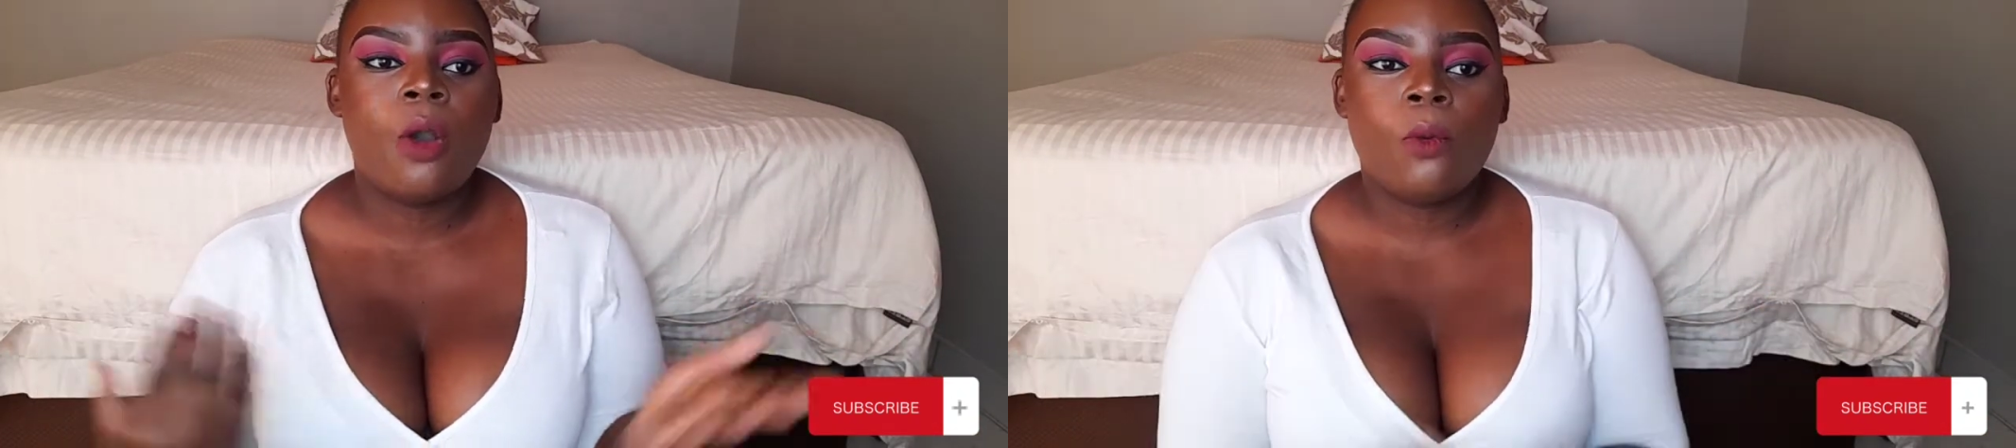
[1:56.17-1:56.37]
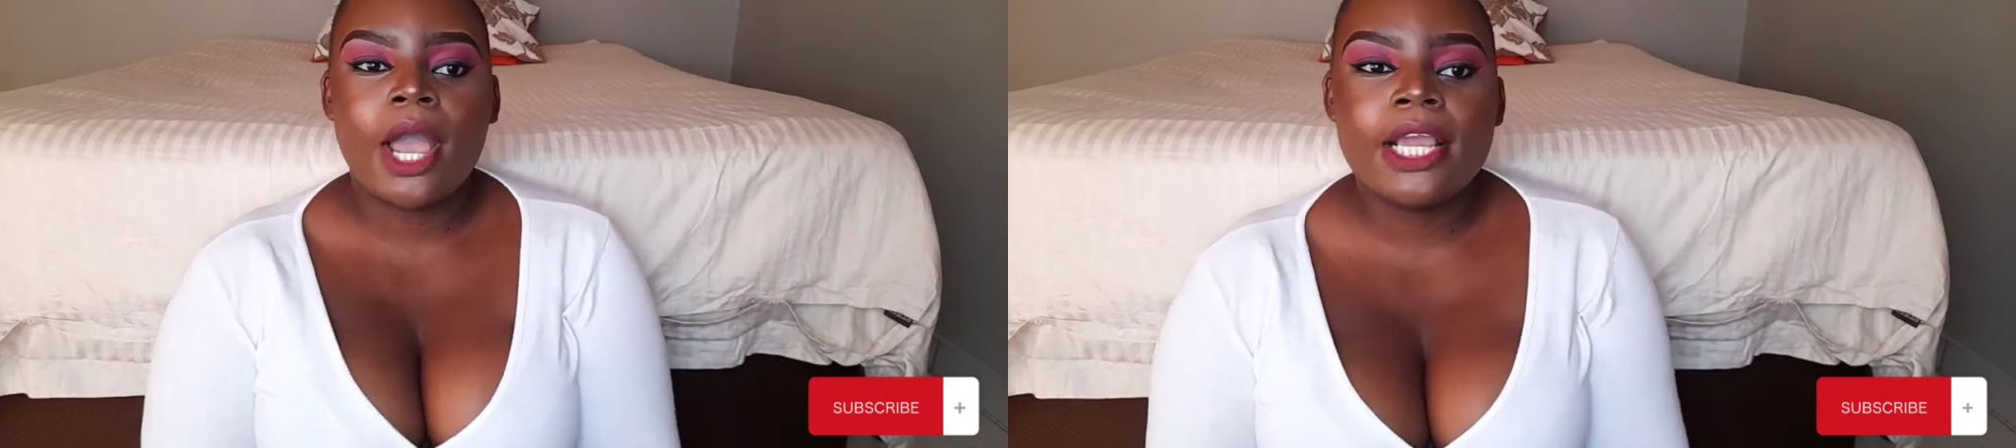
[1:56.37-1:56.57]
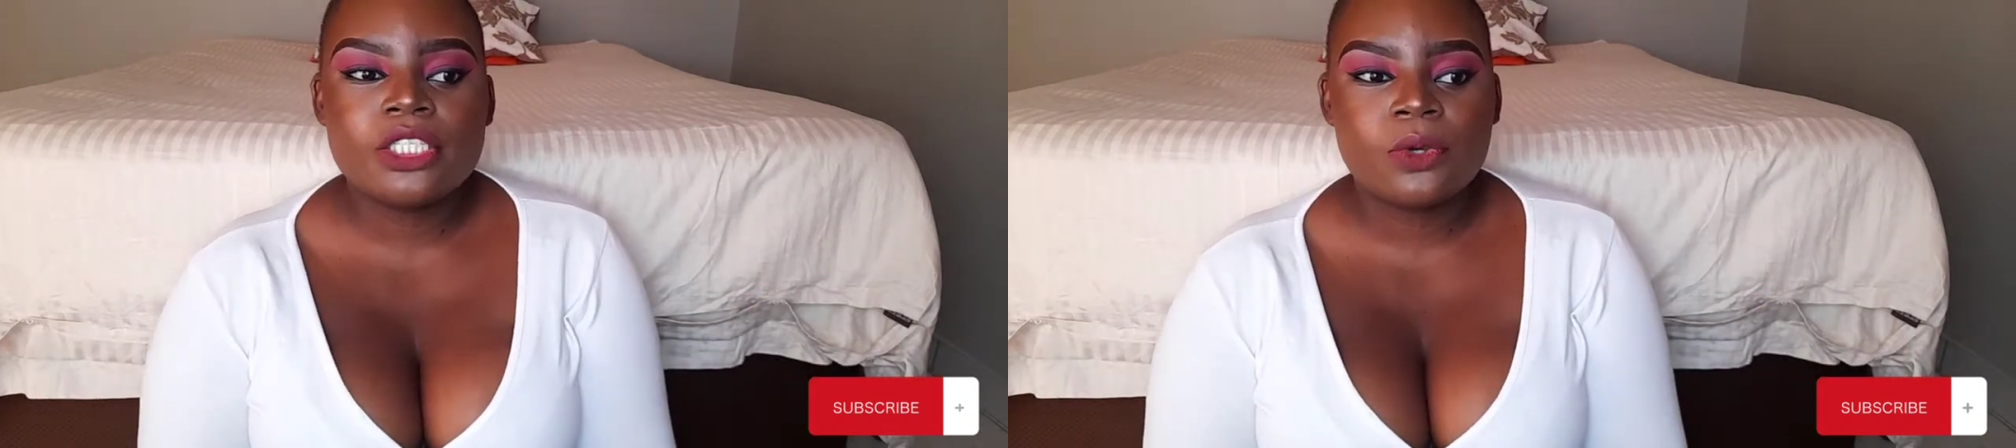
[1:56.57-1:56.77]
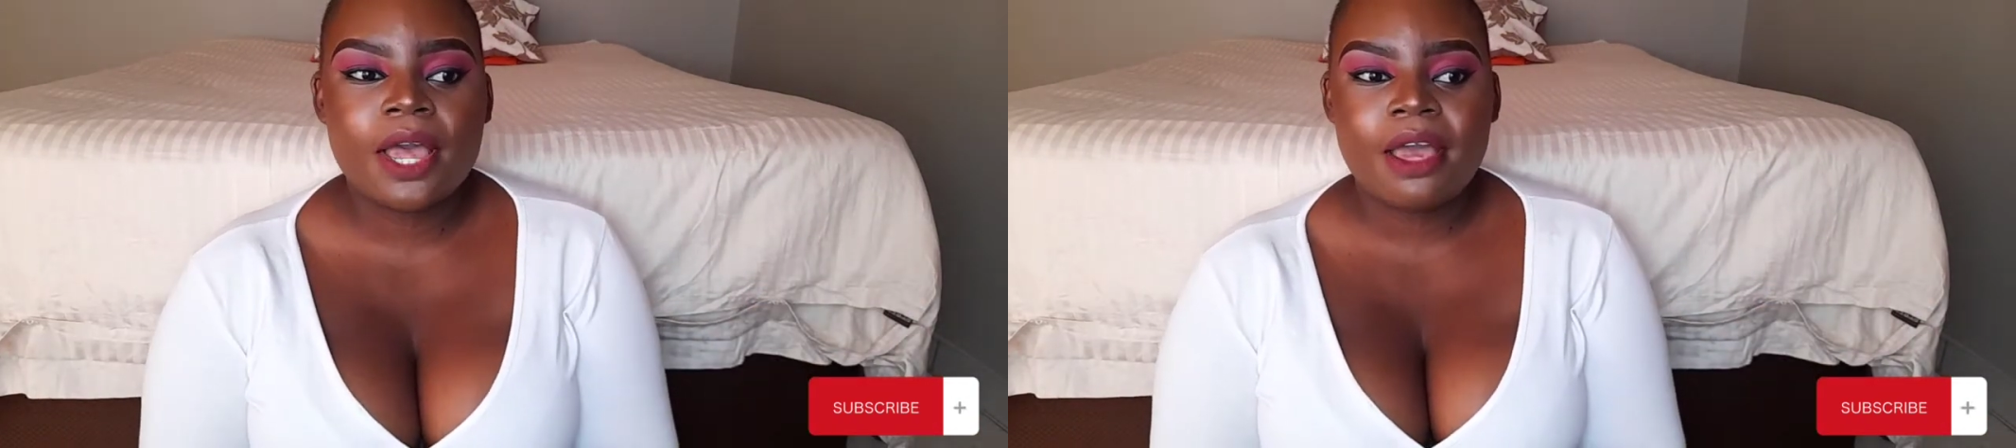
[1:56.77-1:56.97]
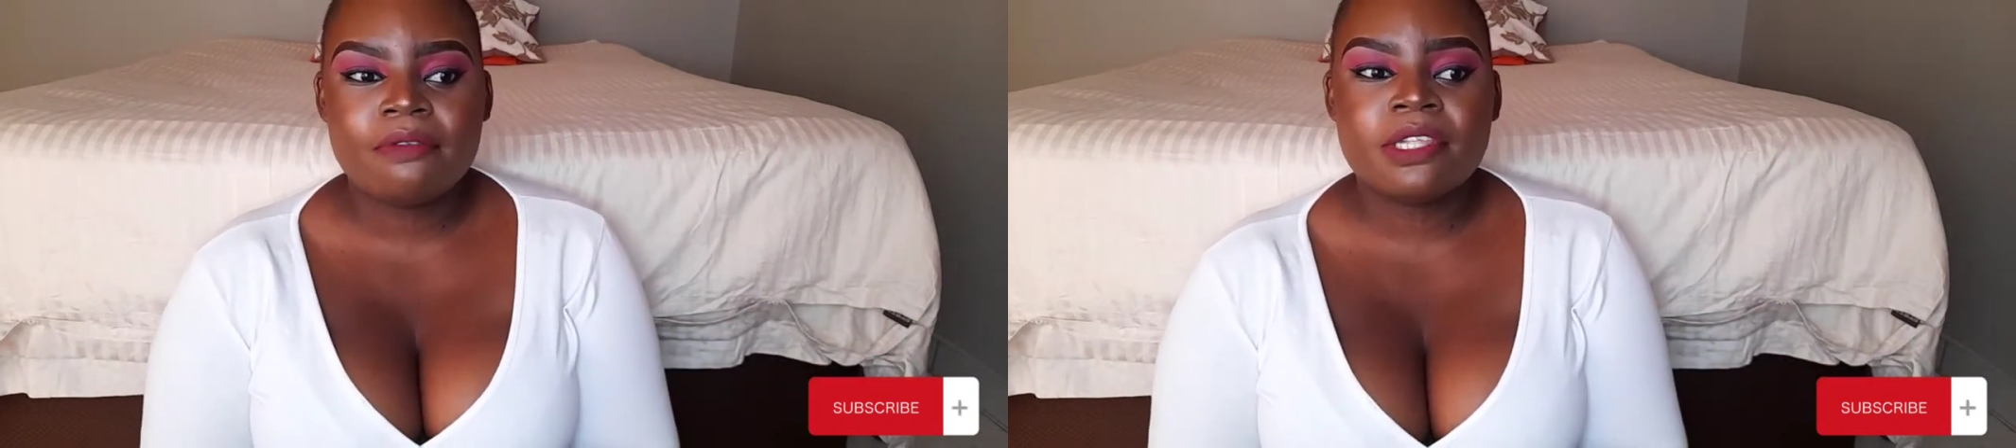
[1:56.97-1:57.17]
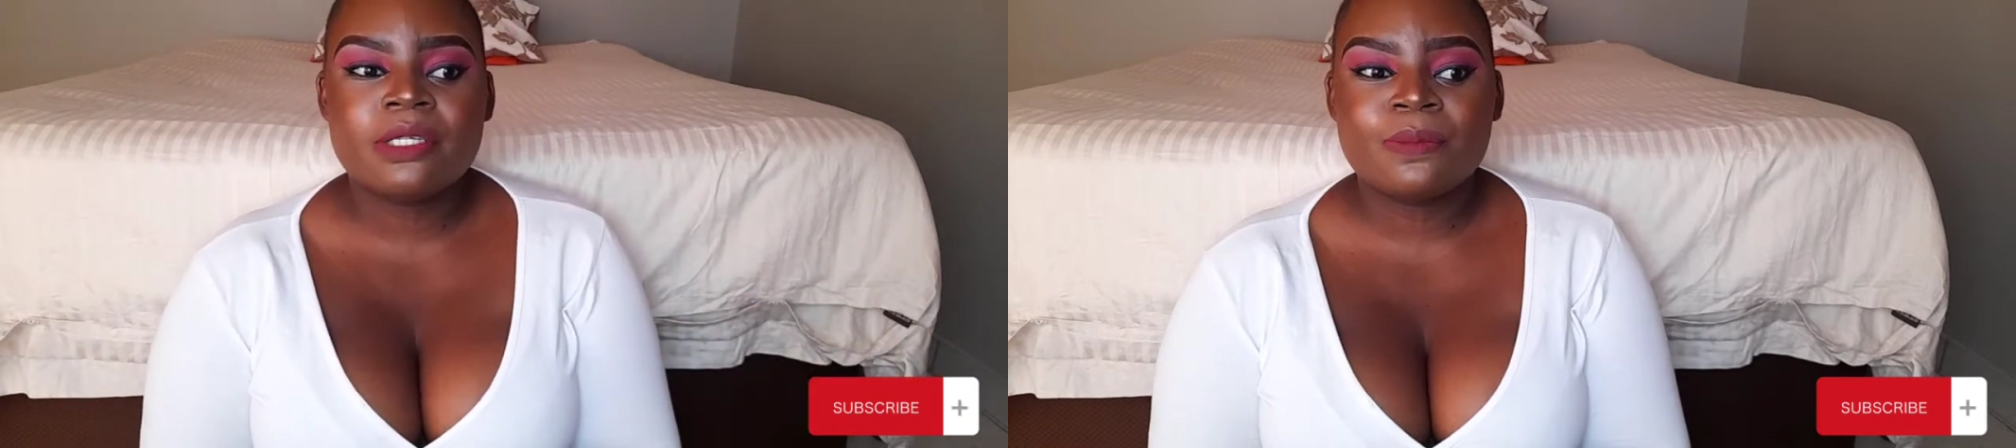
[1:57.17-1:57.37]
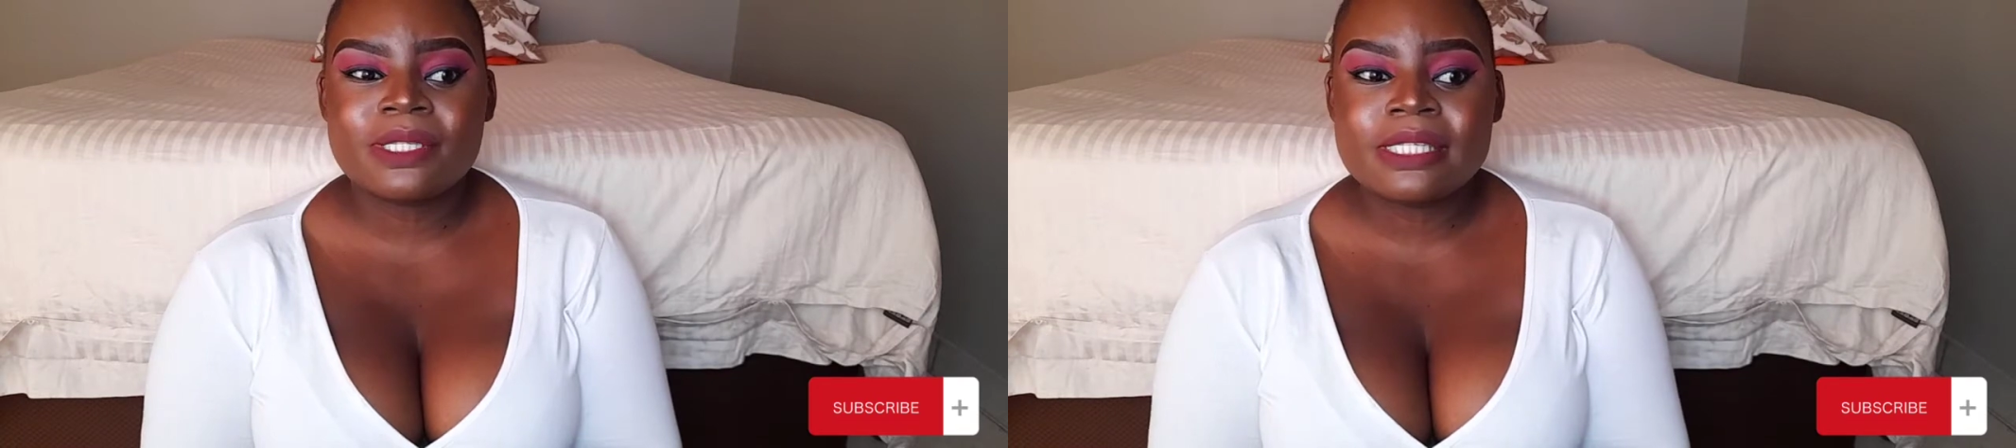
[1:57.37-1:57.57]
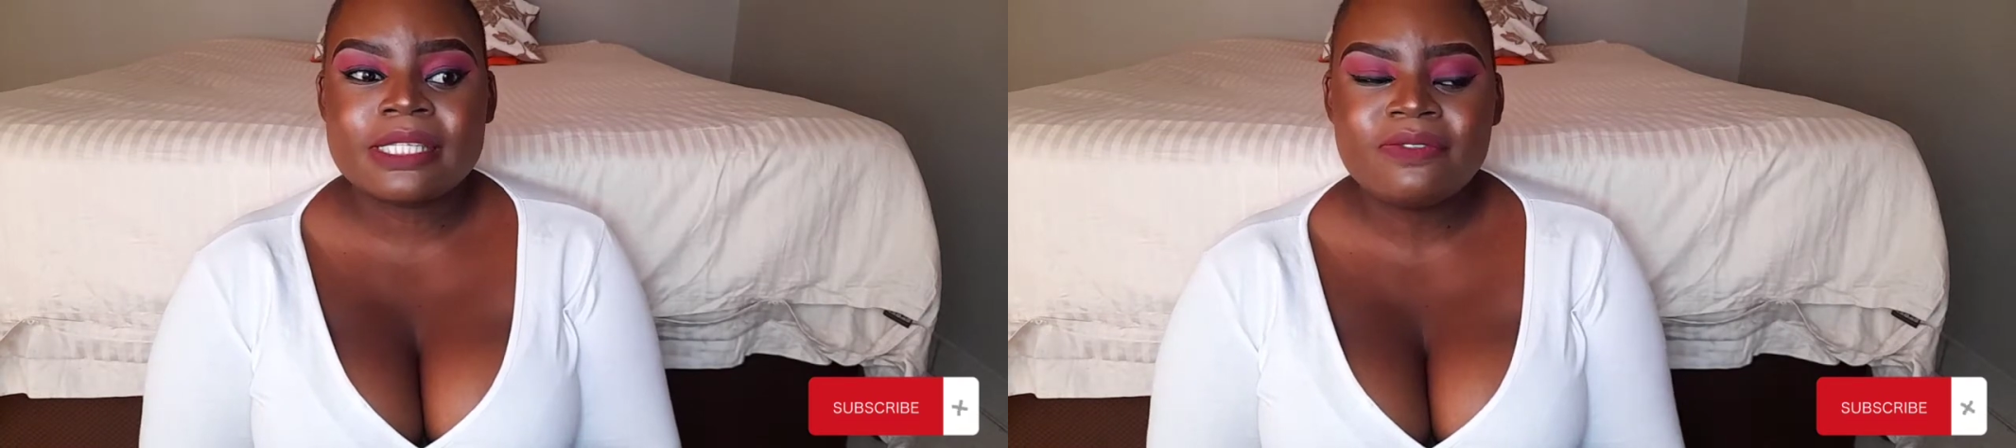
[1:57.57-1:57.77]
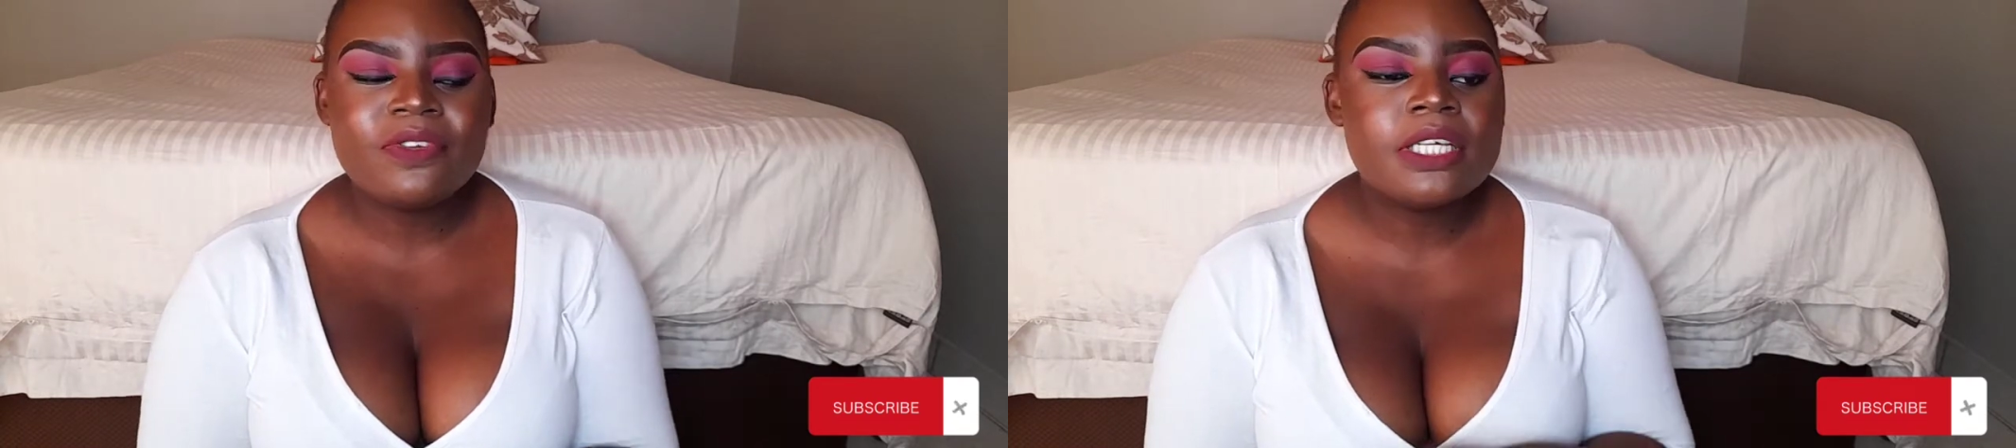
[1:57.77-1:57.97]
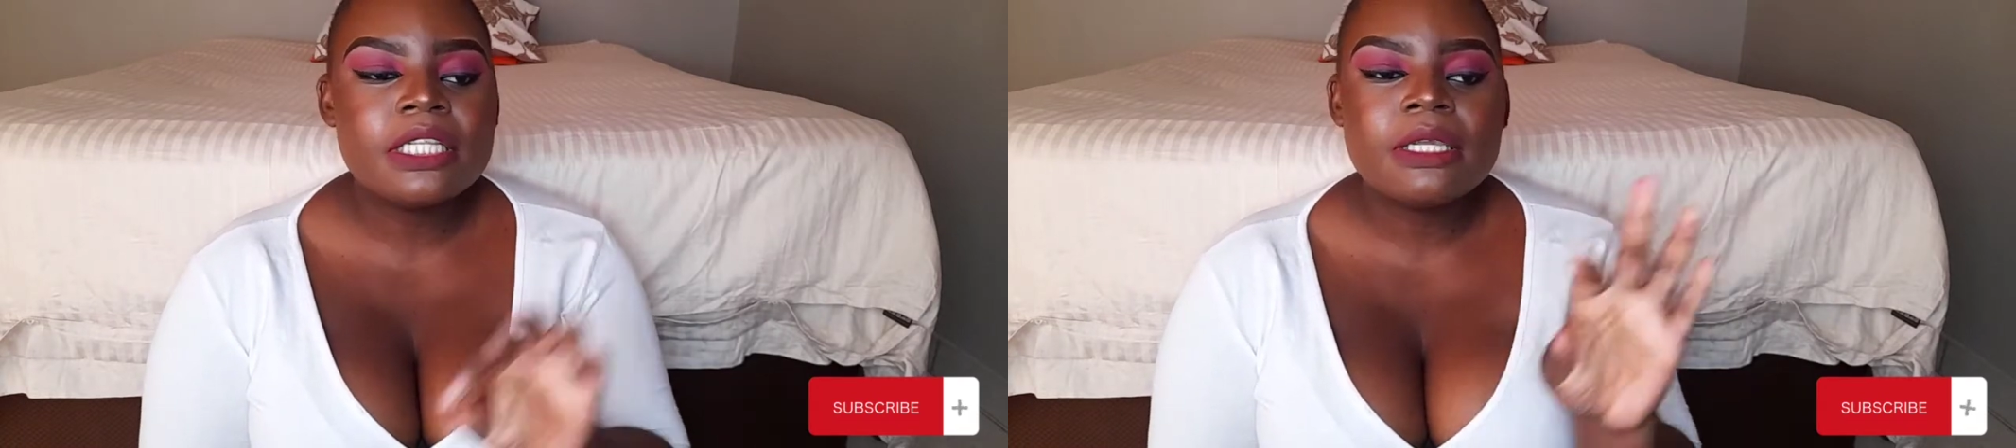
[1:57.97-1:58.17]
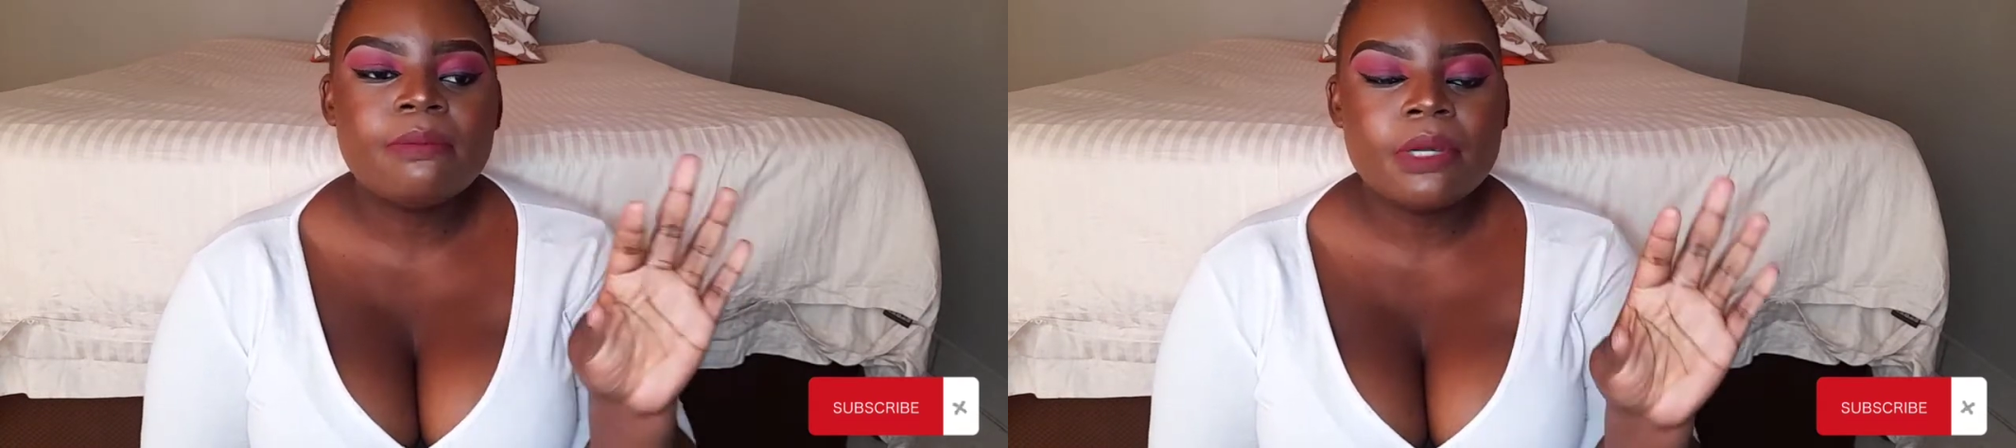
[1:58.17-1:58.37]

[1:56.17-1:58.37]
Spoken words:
Why do I have the specifically